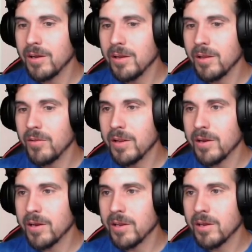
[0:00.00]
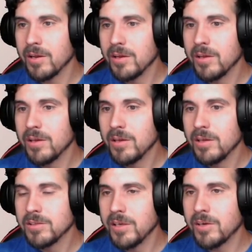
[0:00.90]
and then I gotta
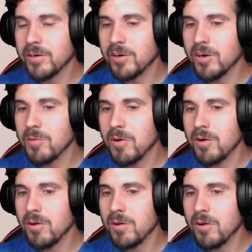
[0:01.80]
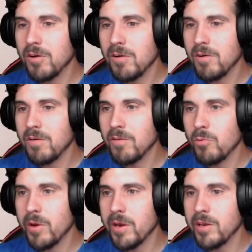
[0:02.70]
take your arm all the
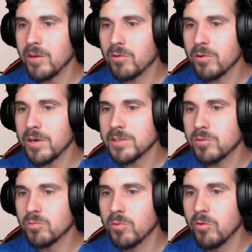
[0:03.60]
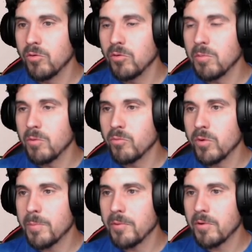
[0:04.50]
way across the room and
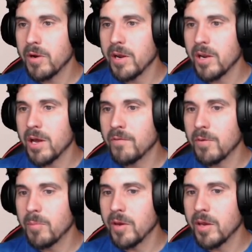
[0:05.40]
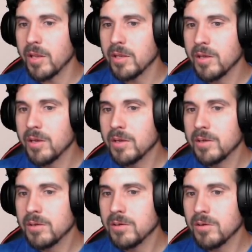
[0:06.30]
rip it right off, I bet.
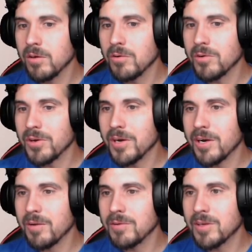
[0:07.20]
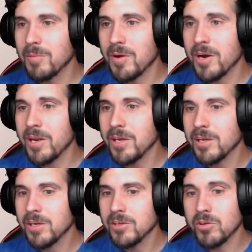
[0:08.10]
Oh God, come on.
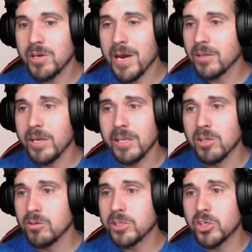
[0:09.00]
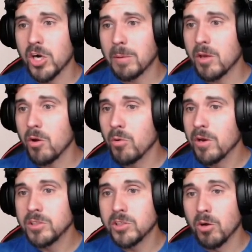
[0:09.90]
You got it, lady. Don't let your arm go.
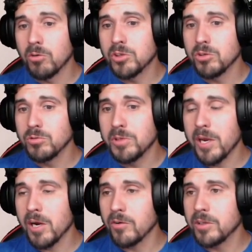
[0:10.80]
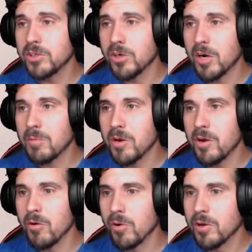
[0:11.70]
Don't you dare let your arm go.